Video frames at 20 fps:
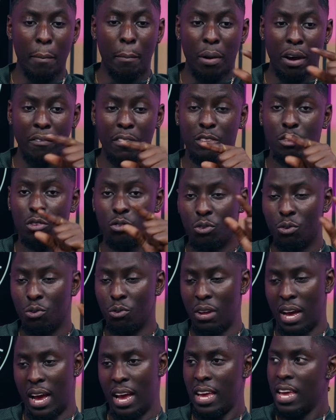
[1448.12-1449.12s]
brother to do
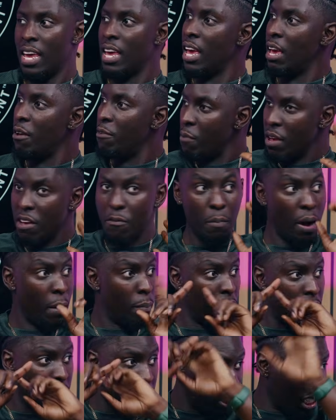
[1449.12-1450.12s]
that, if my
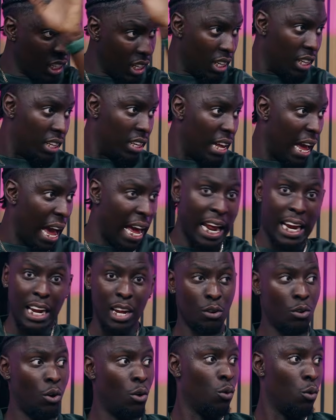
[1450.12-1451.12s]
brother cheated and I
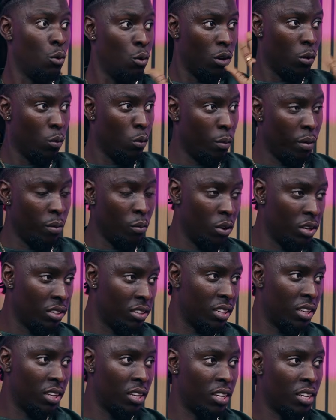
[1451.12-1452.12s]
didn't know who the woman was,
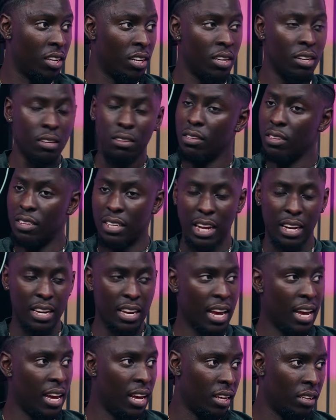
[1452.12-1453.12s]
then
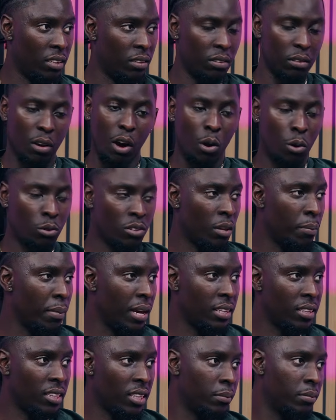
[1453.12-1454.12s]
yeah,
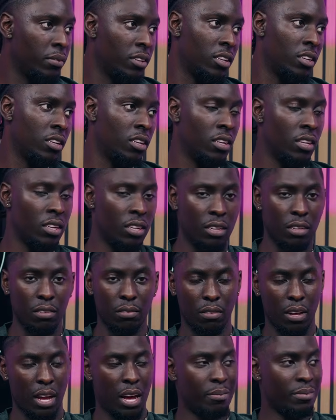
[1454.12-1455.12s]
ultimatum,
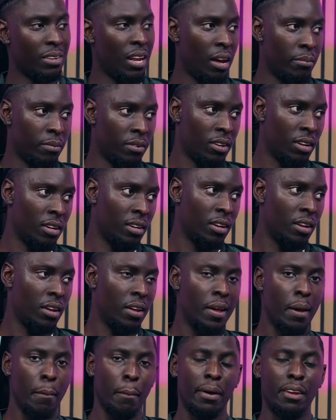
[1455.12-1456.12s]
I'm done.
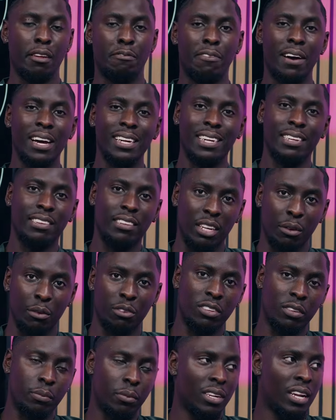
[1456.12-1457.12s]
But the fact he's done it with
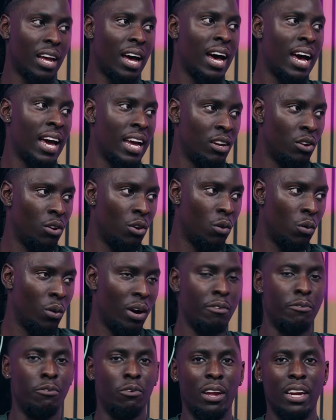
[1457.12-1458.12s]
someone that I know, I
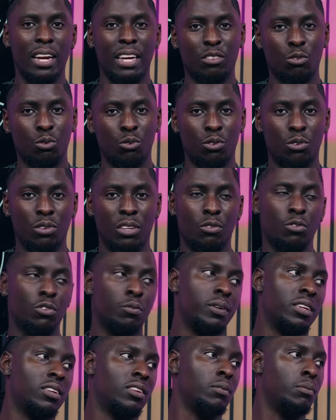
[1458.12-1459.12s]
feel like that's also
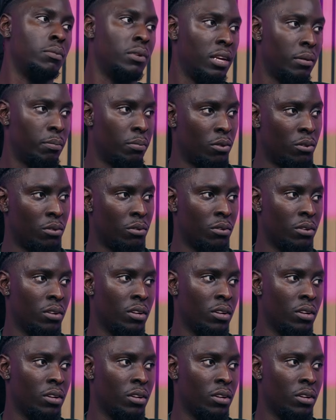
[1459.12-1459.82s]
disrespect to me, bro.